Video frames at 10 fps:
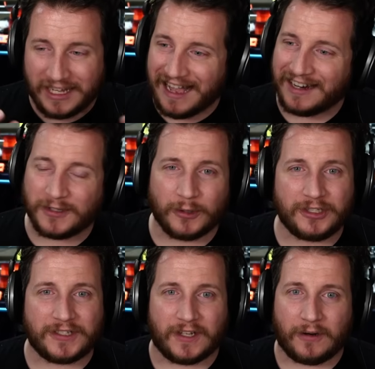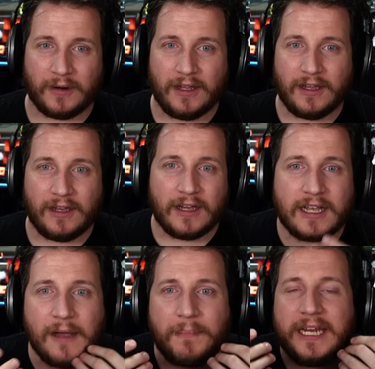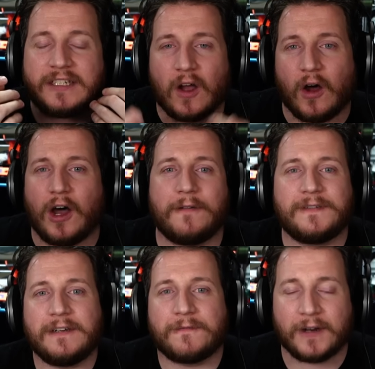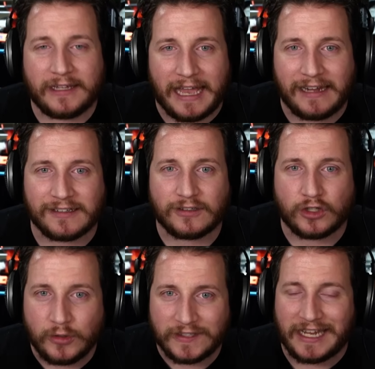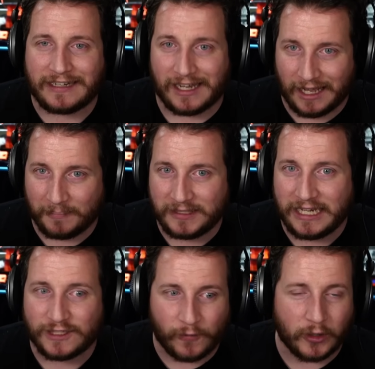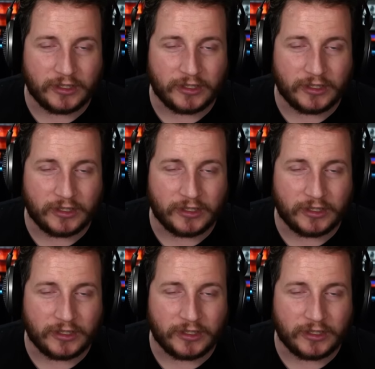kind of told you so. Companies often forget to send updates for